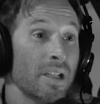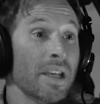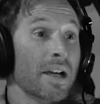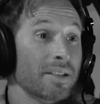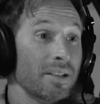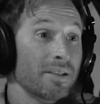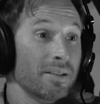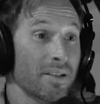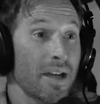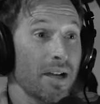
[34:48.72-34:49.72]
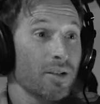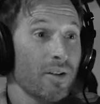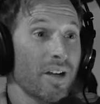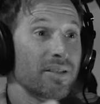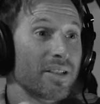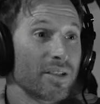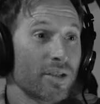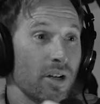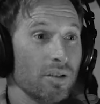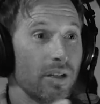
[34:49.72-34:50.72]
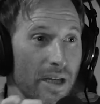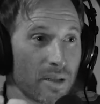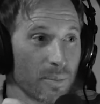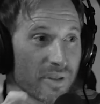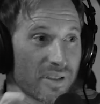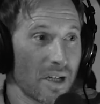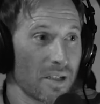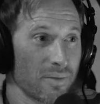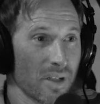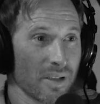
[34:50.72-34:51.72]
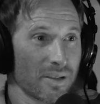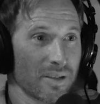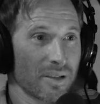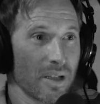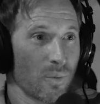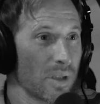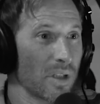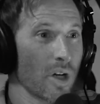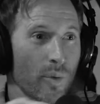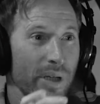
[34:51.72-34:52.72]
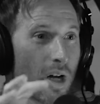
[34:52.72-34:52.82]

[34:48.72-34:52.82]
connected to that crazy jungle animal side of us that we know we